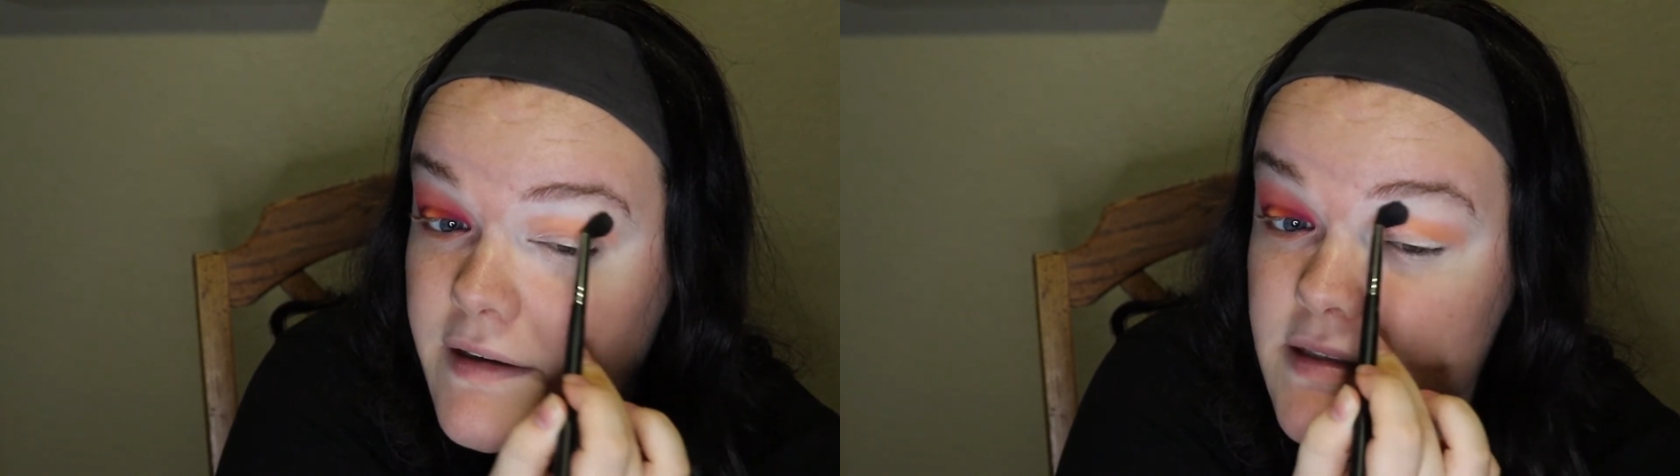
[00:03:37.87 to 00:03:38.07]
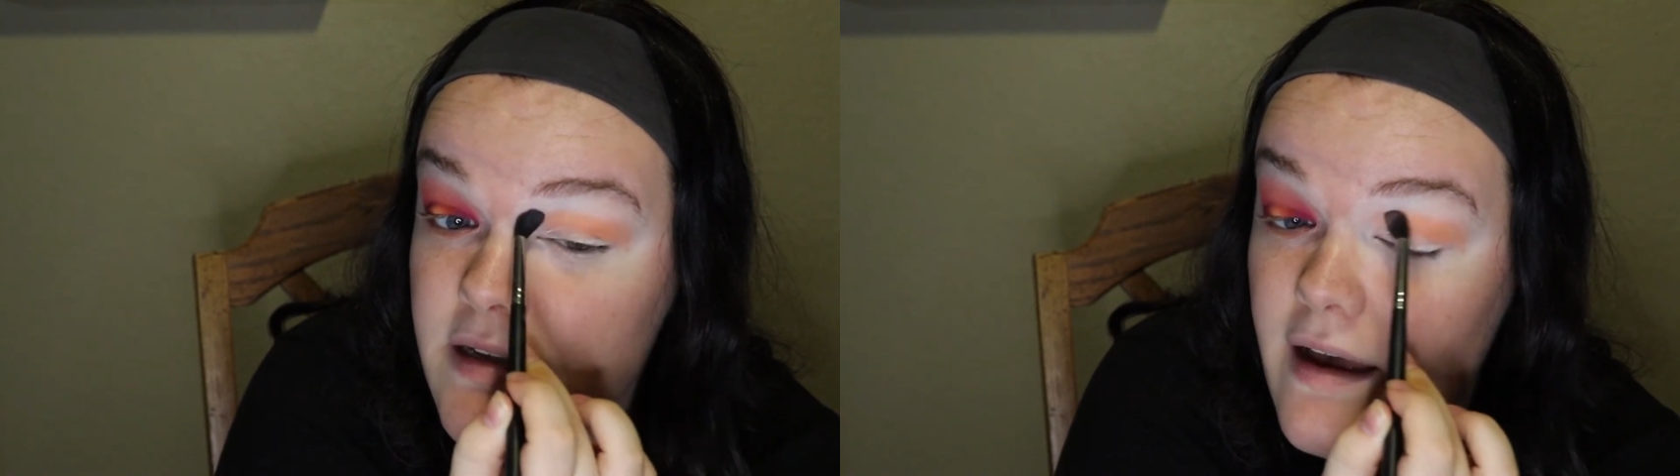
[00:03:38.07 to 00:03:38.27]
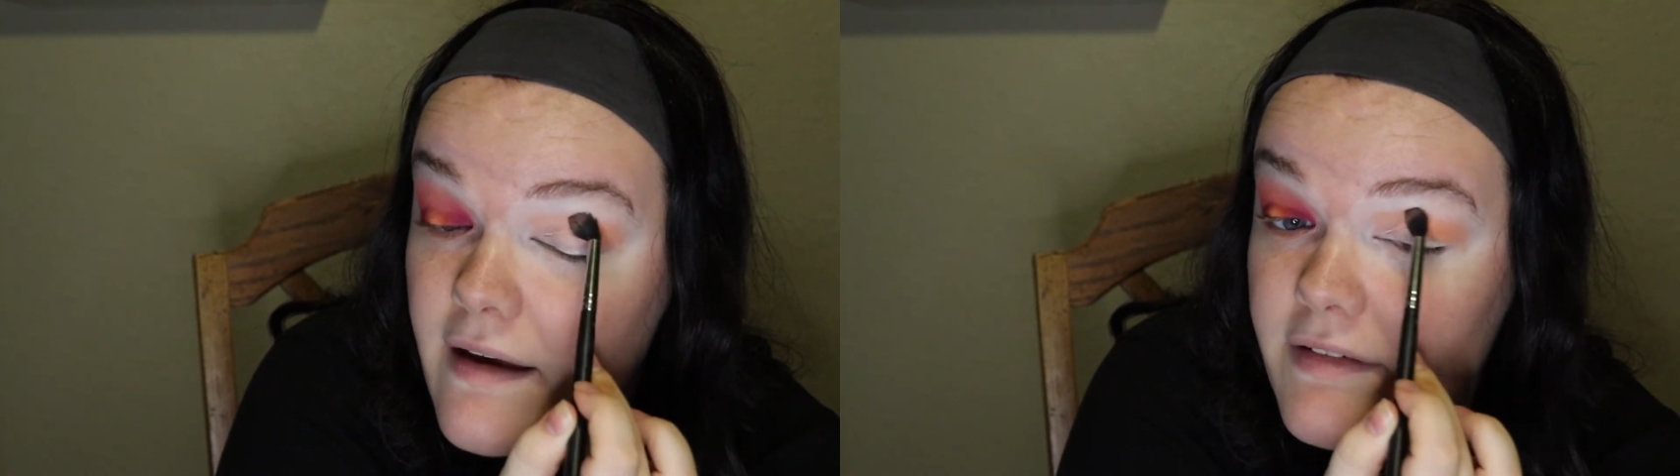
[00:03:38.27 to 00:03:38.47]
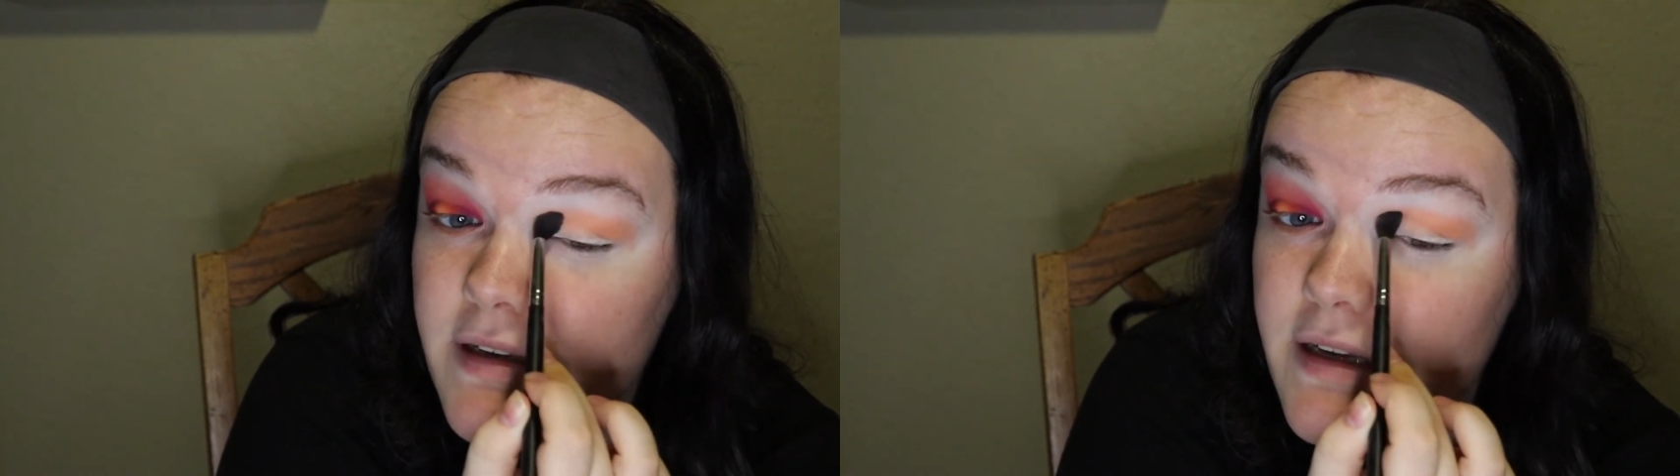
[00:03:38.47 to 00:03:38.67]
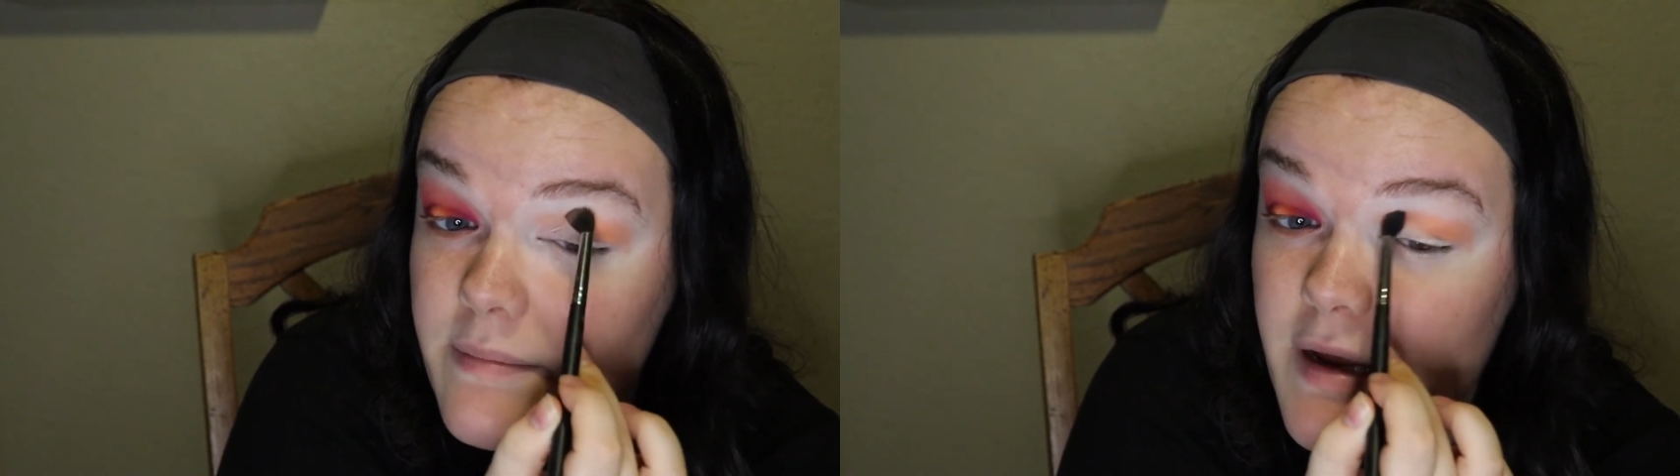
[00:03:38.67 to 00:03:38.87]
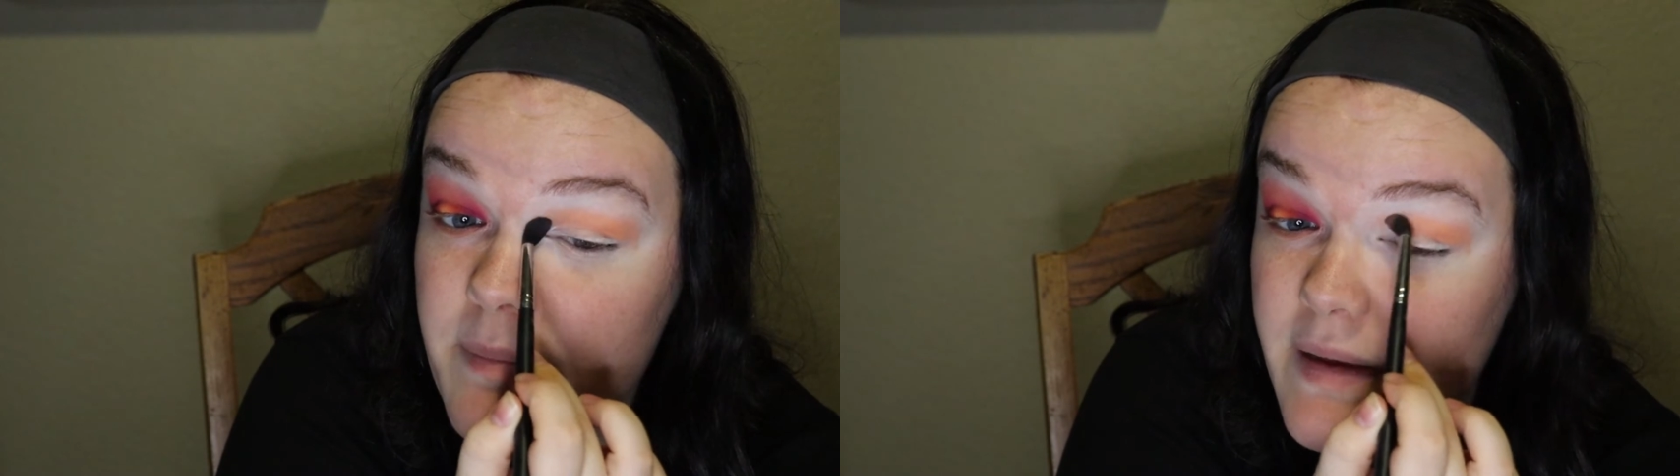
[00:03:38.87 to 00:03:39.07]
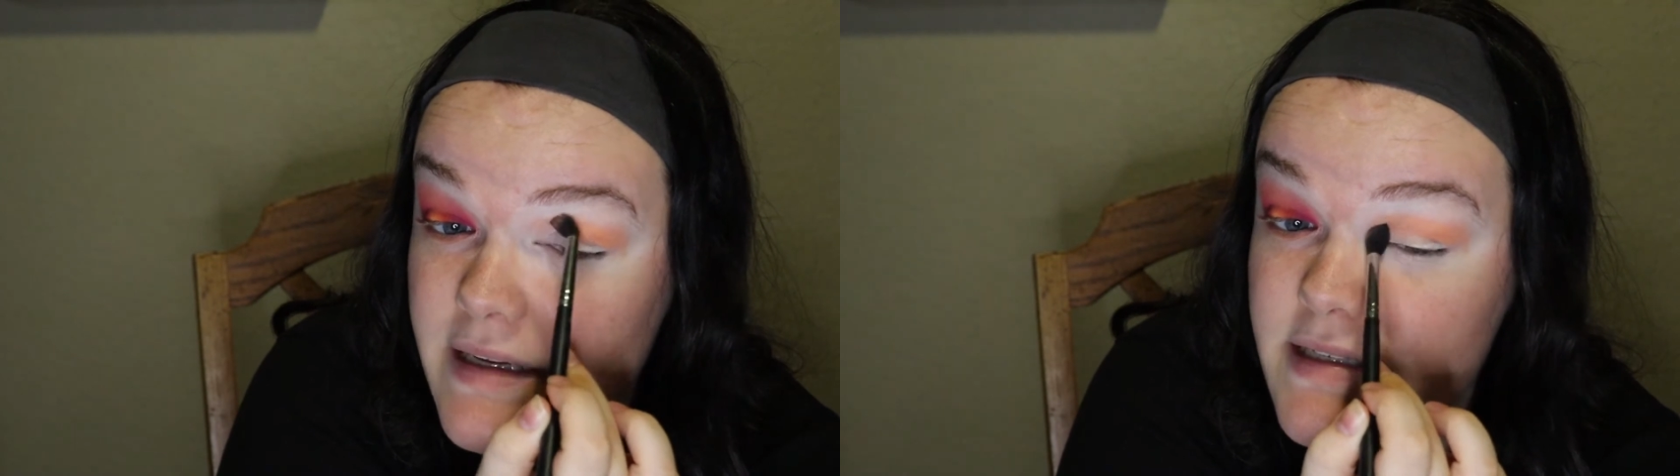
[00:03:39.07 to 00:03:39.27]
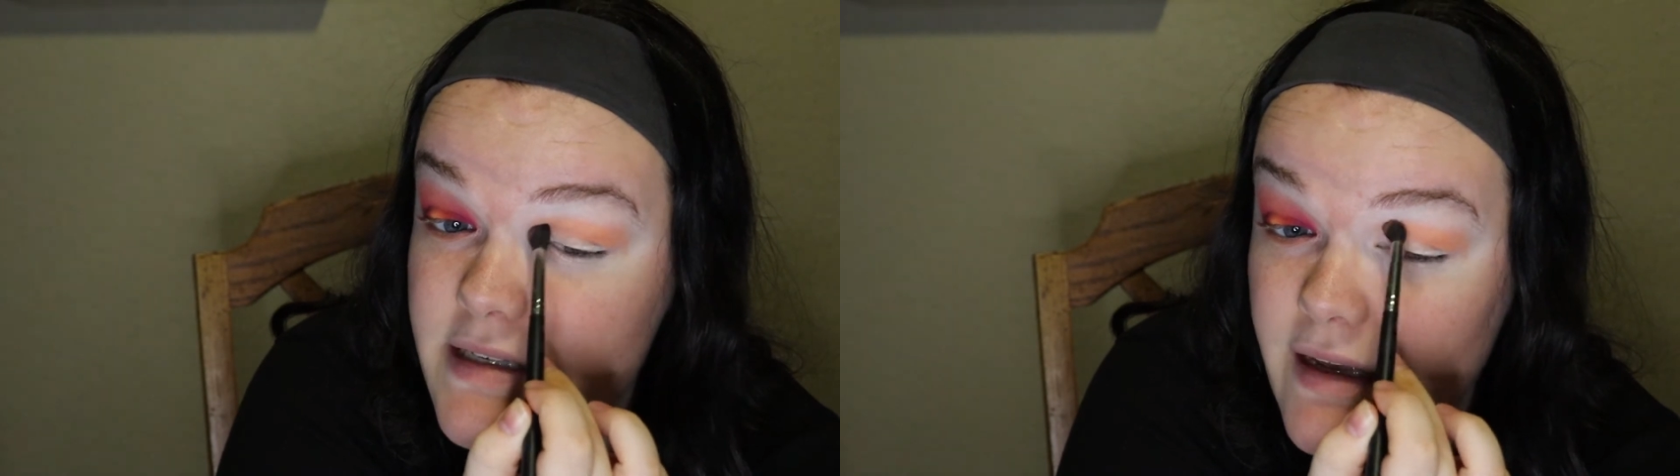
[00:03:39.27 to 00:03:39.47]
also haven't done my
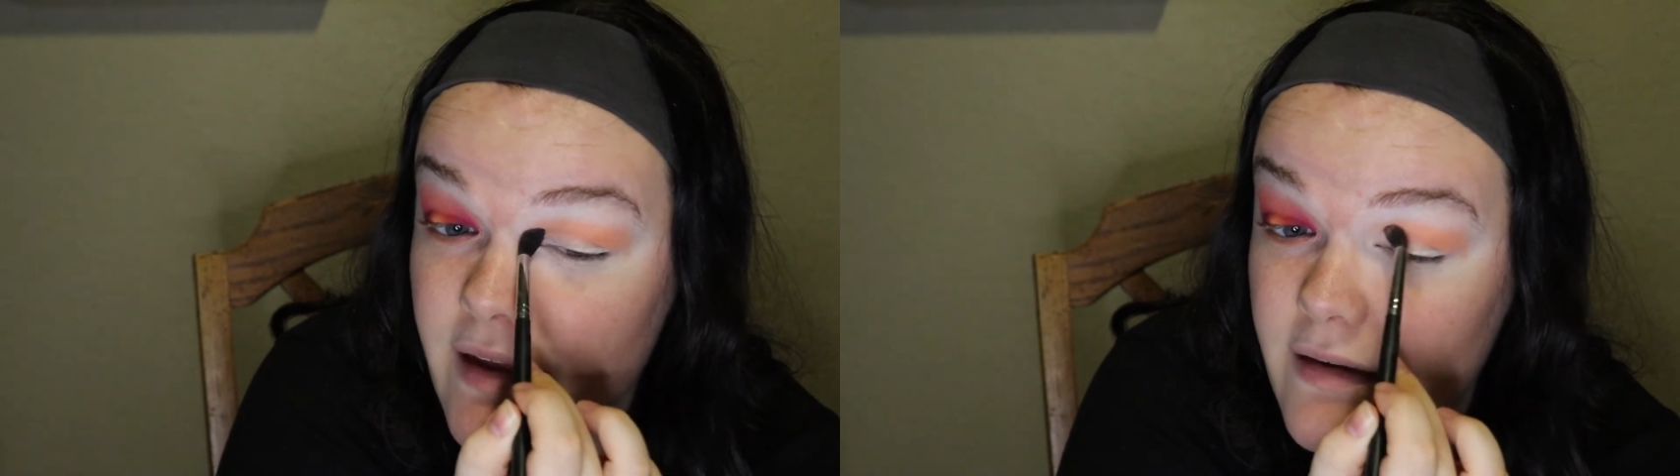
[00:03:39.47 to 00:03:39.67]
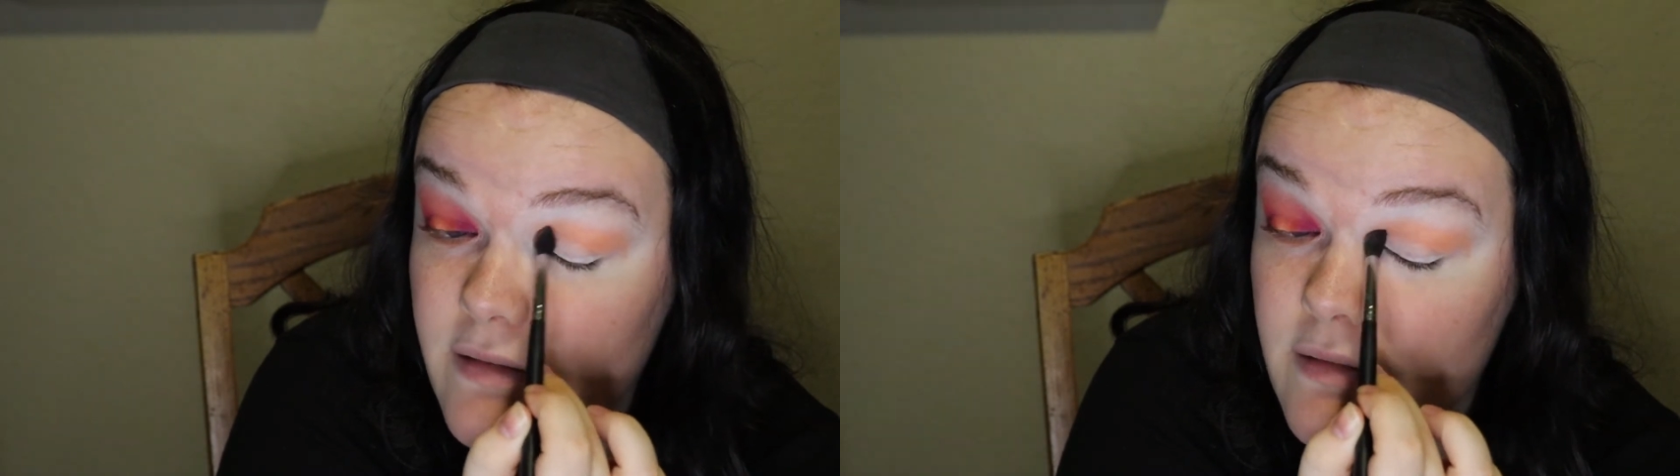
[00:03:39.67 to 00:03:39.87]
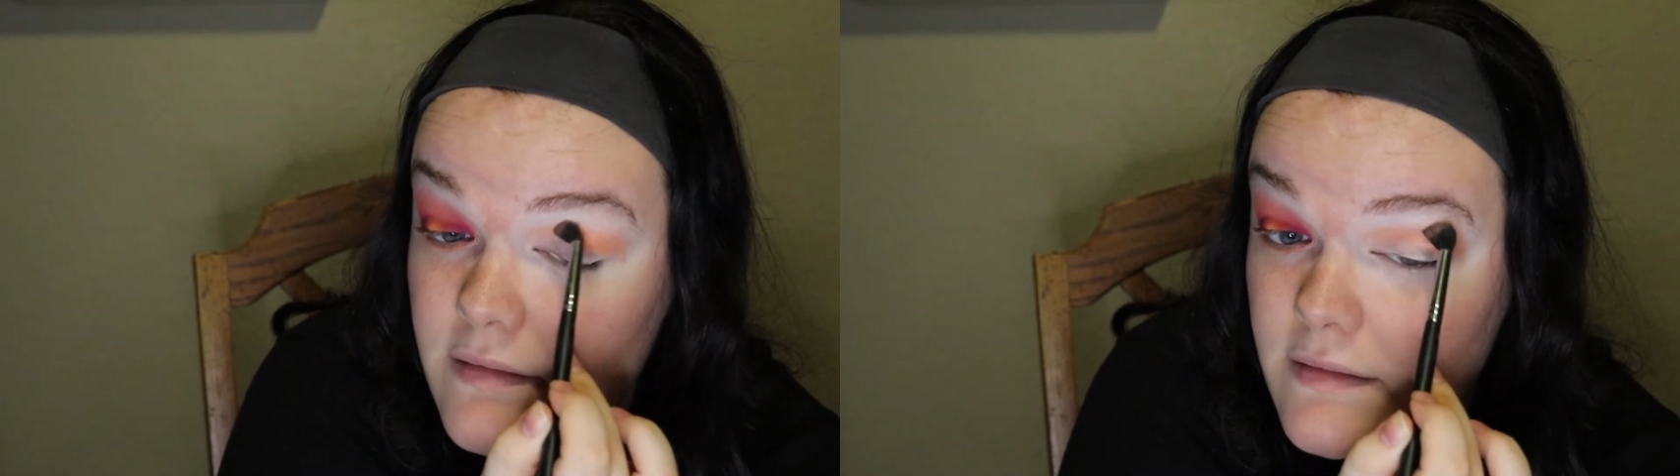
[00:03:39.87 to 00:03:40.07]
base yet,